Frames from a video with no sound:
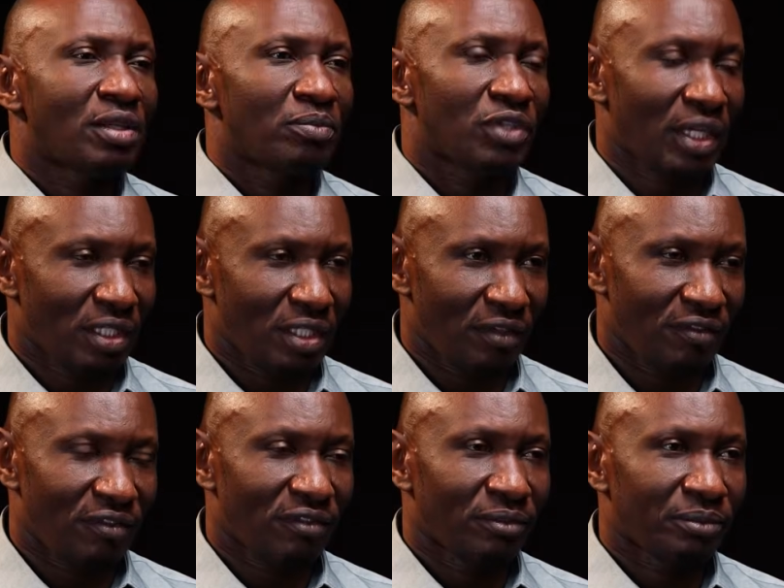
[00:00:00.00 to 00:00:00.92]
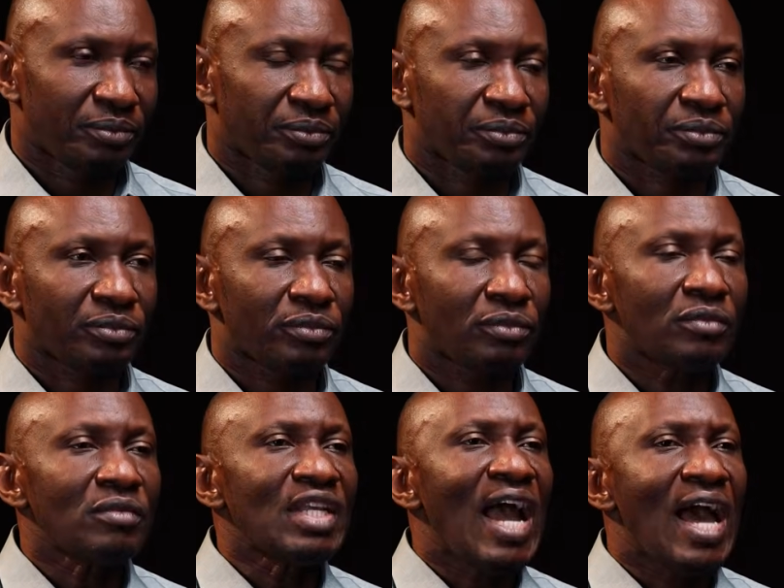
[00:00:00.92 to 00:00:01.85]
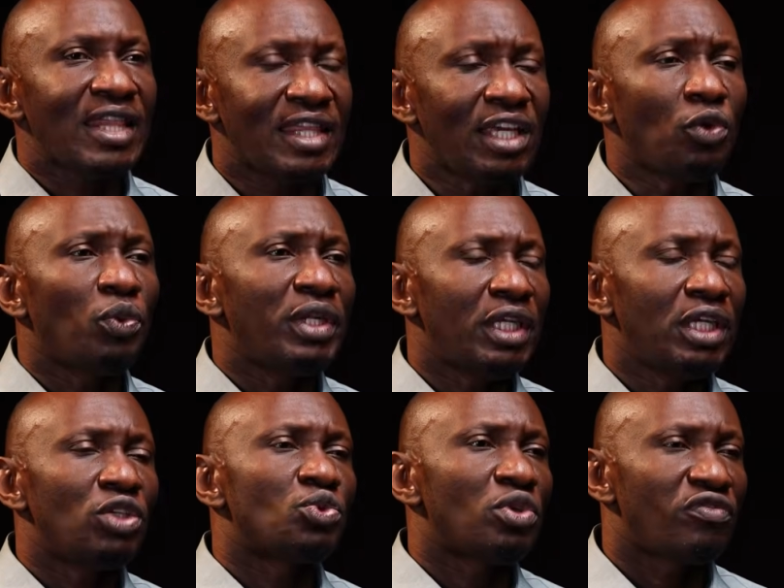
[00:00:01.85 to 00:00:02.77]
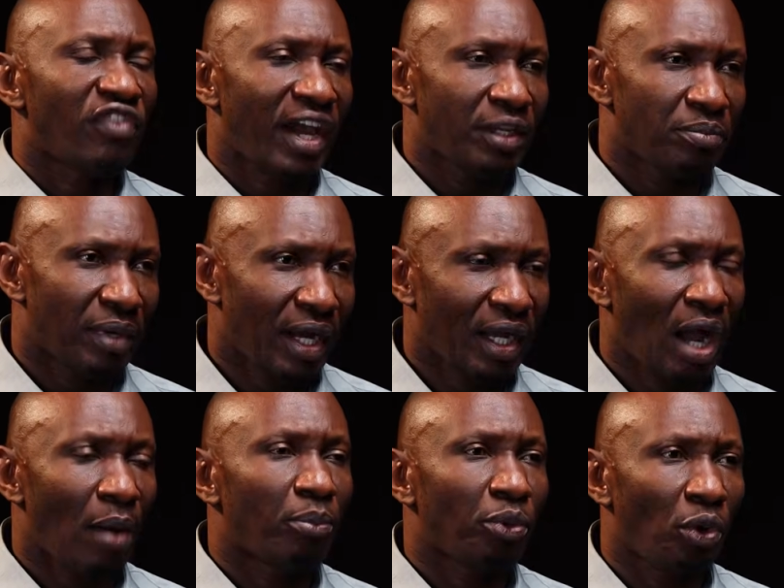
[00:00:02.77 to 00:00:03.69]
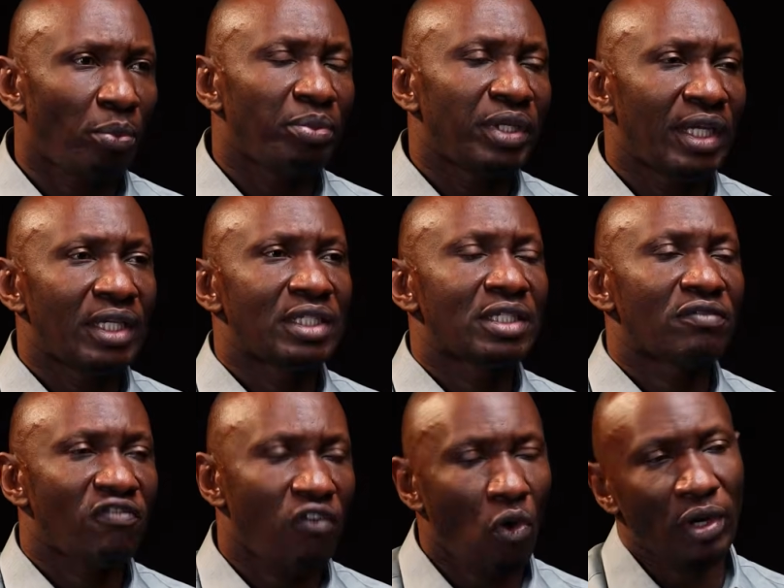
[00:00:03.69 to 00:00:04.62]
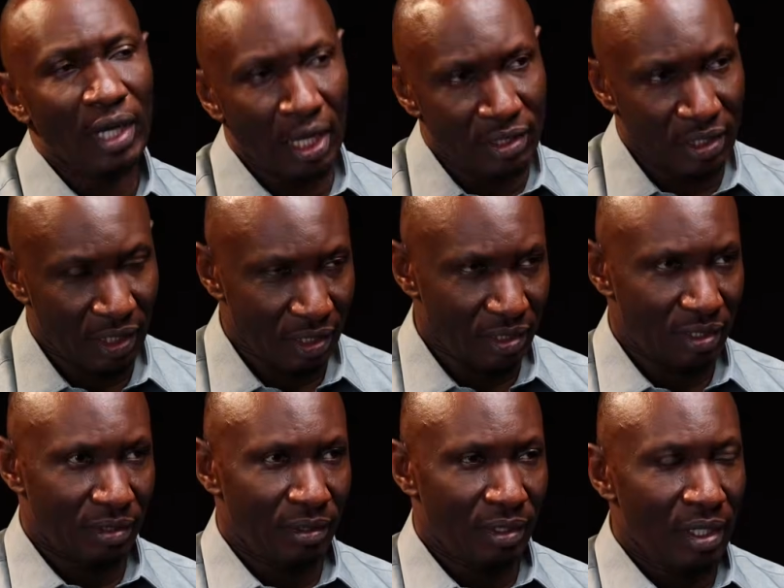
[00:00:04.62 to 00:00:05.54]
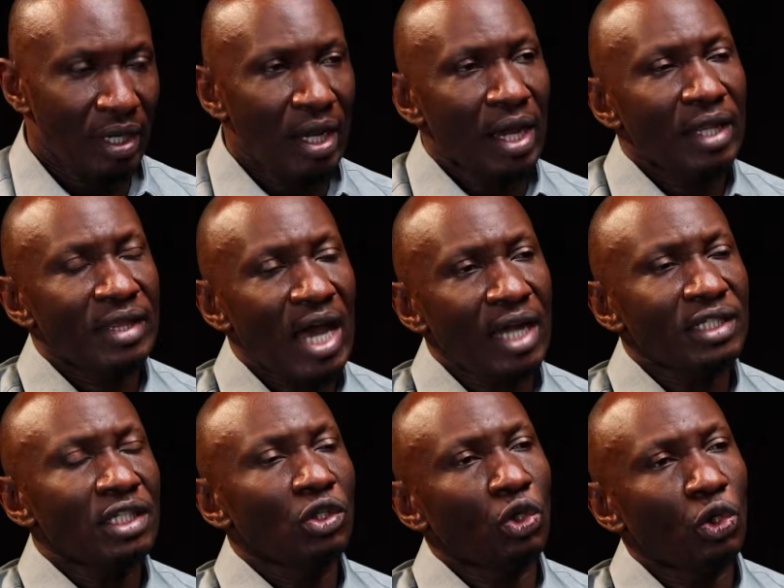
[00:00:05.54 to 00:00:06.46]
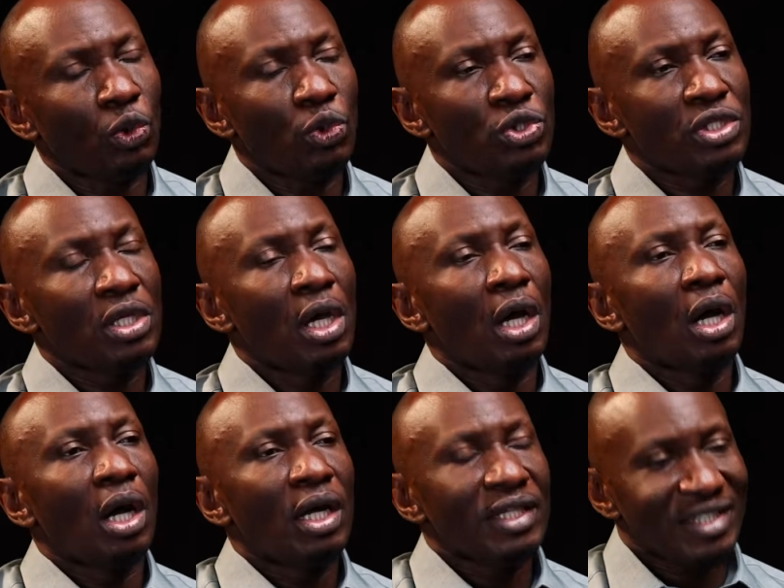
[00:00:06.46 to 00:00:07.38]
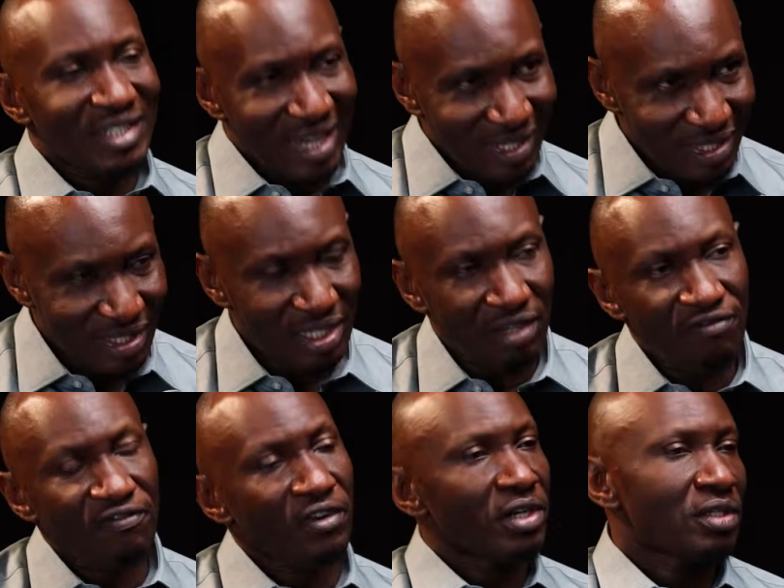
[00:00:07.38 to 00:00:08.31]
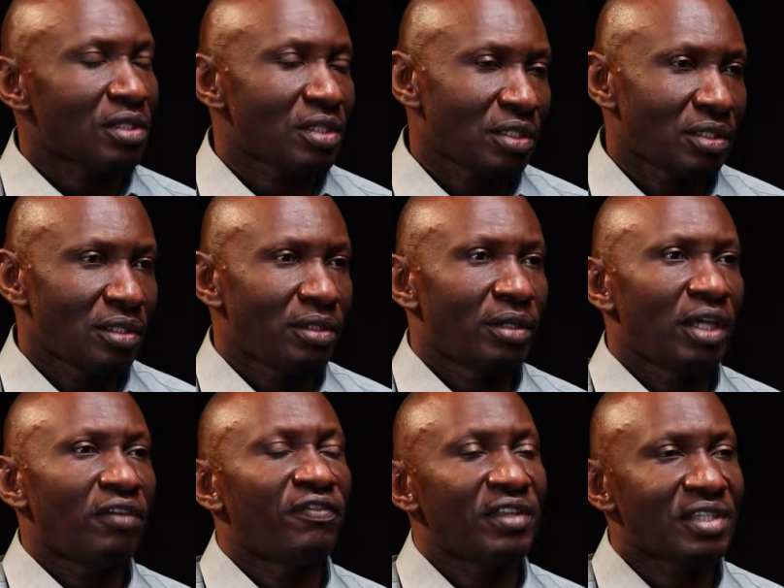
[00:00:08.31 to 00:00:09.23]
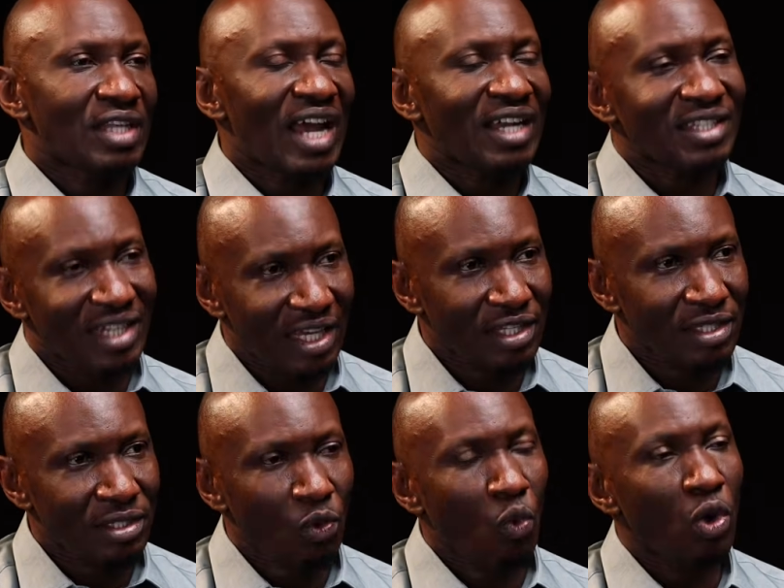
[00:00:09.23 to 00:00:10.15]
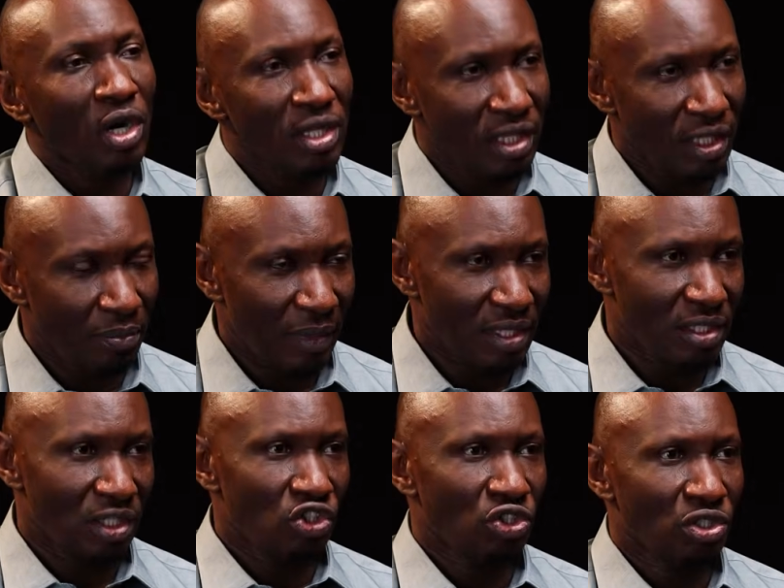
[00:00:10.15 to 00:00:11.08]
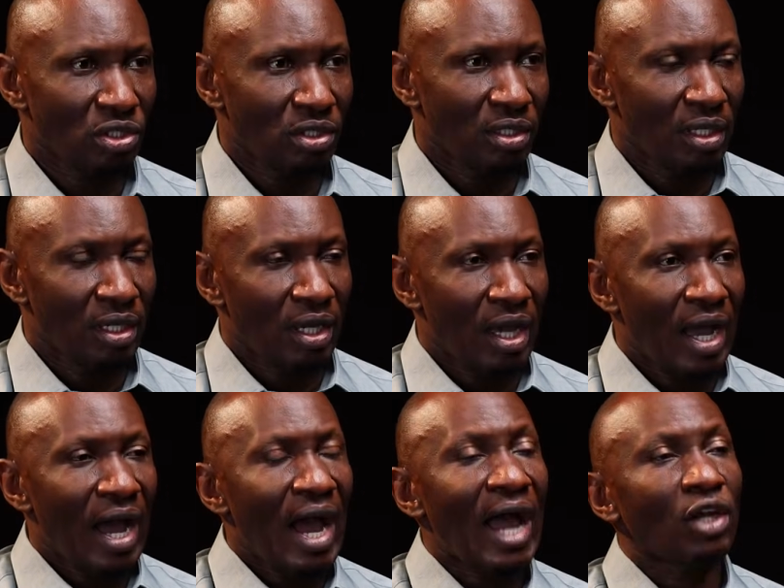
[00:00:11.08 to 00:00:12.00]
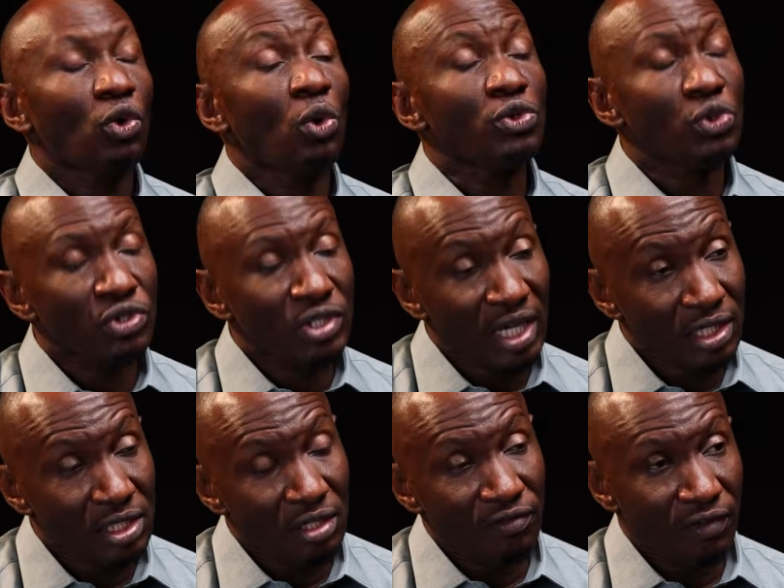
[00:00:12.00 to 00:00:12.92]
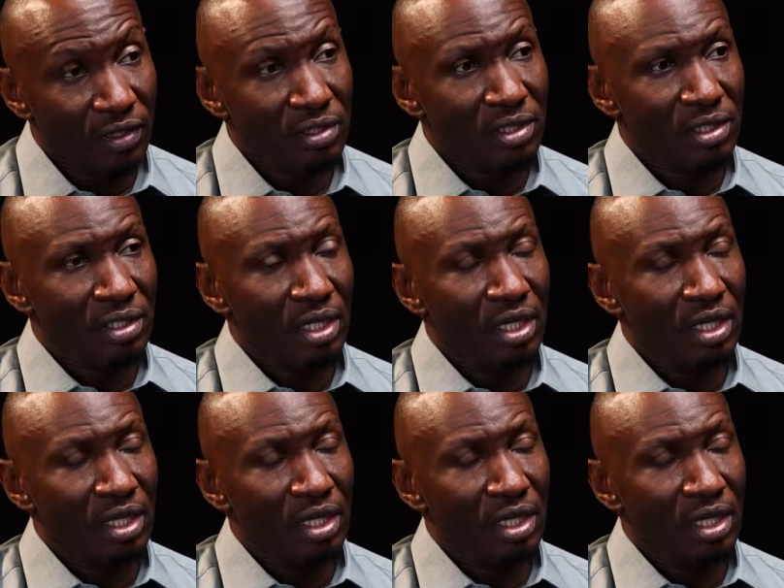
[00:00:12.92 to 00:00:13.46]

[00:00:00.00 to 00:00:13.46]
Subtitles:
subjective, I think we need to invite back appropriate phone etiquette. That includes texting first, if it's a text-worthy message, and also texting first